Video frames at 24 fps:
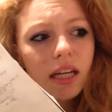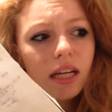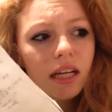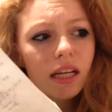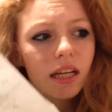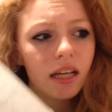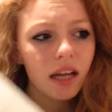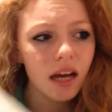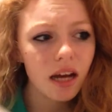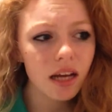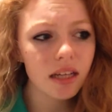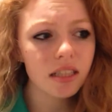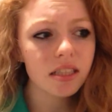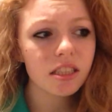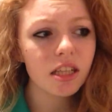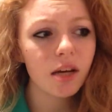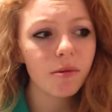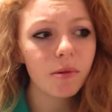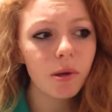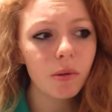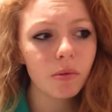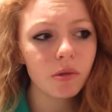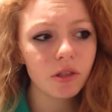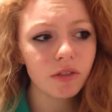Last
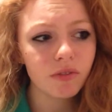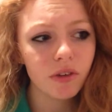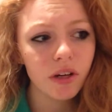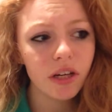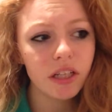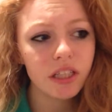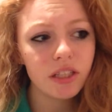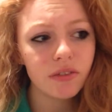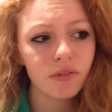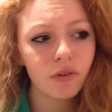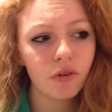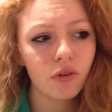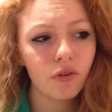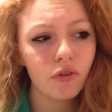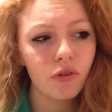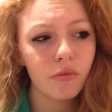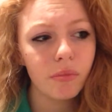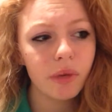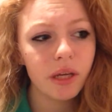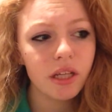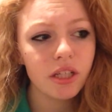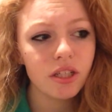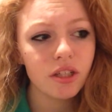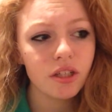time it was very difficult for
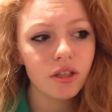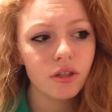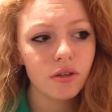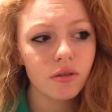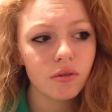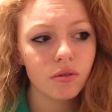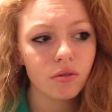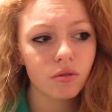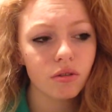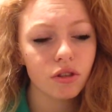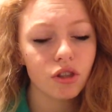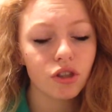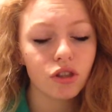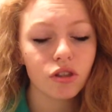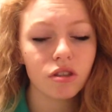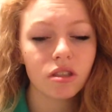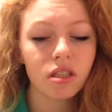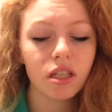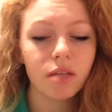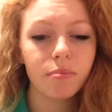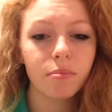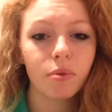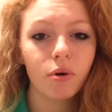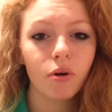me to use all the shots
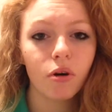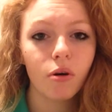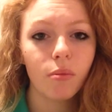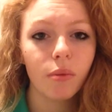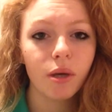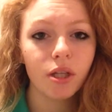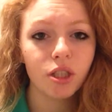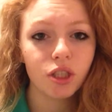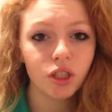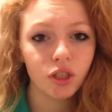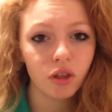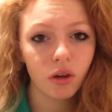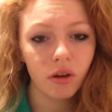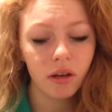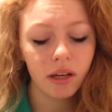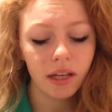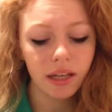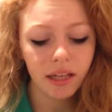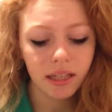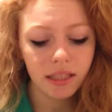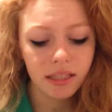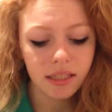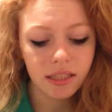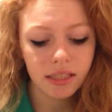I'd put on my shot
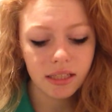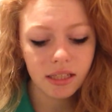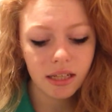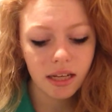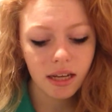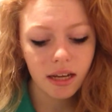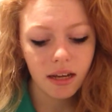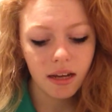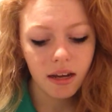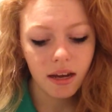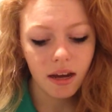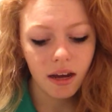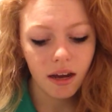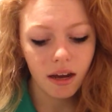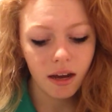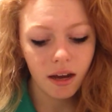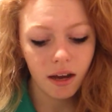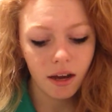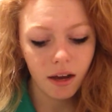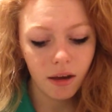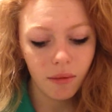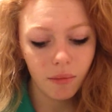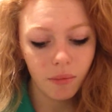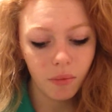list,
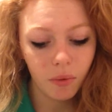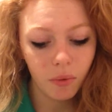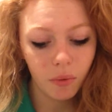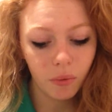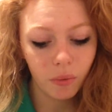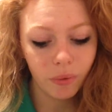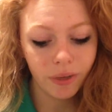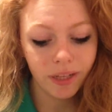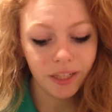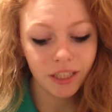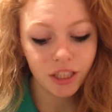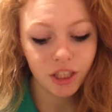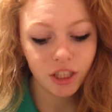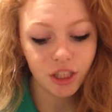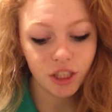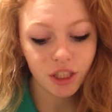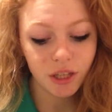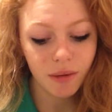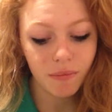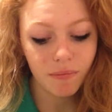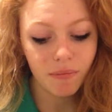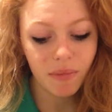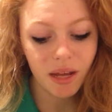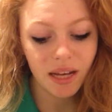which
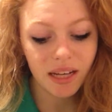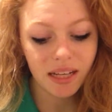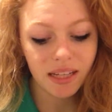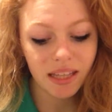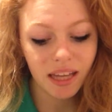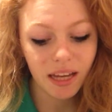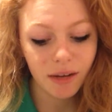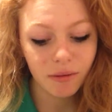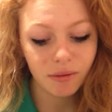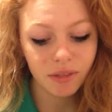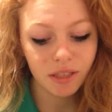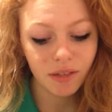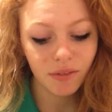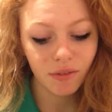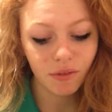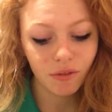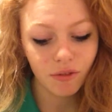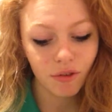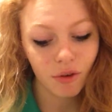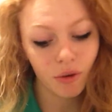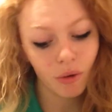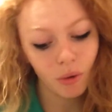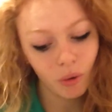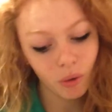meant that it was difficult
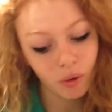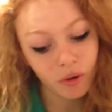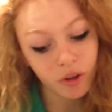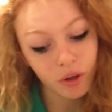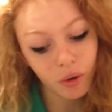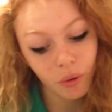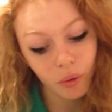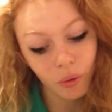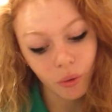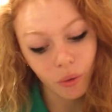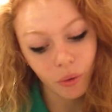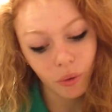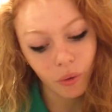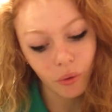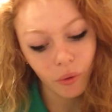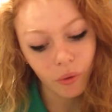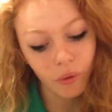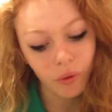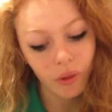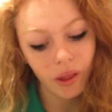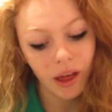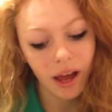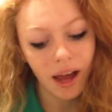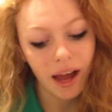to record it
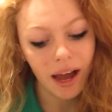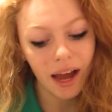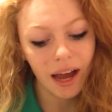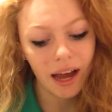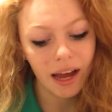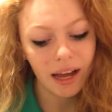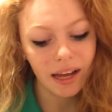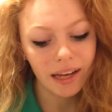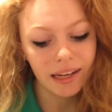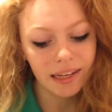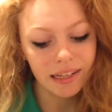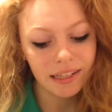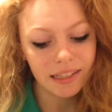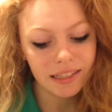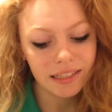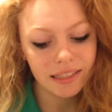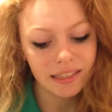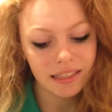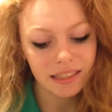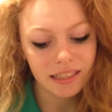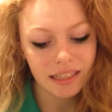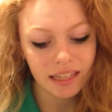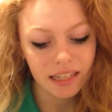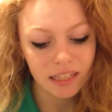all, and
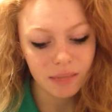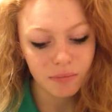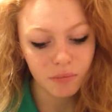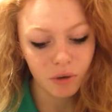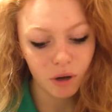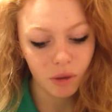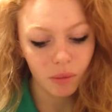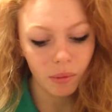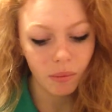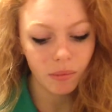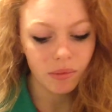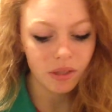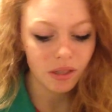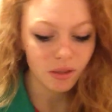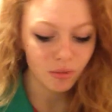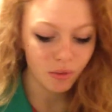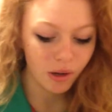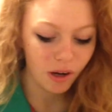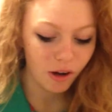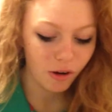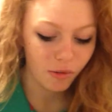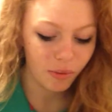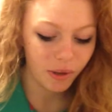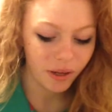this led to problems as
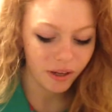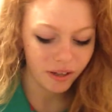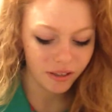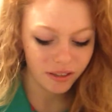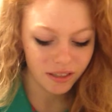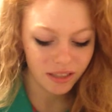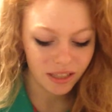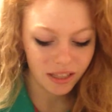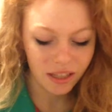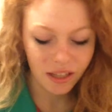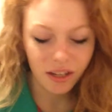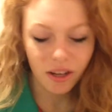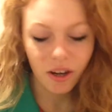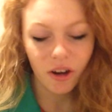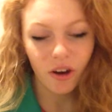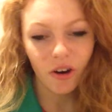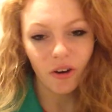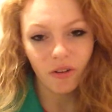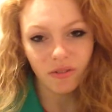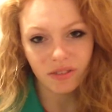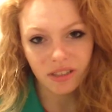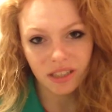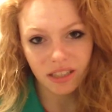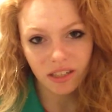well because
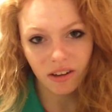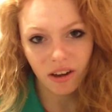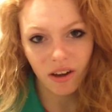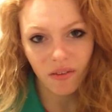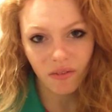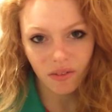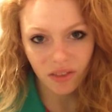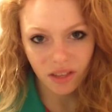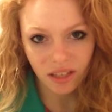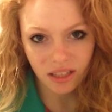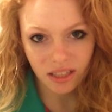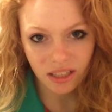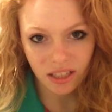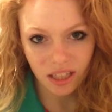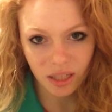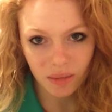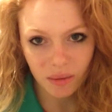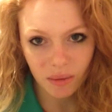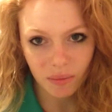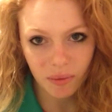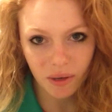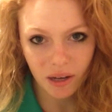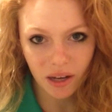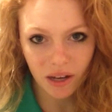obviously not everything's going to
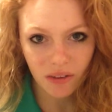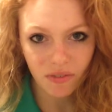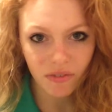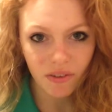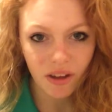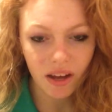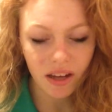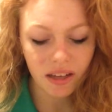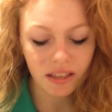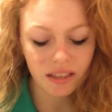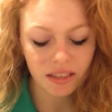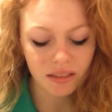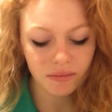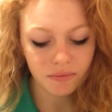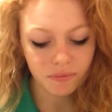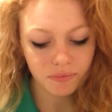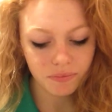be perfect.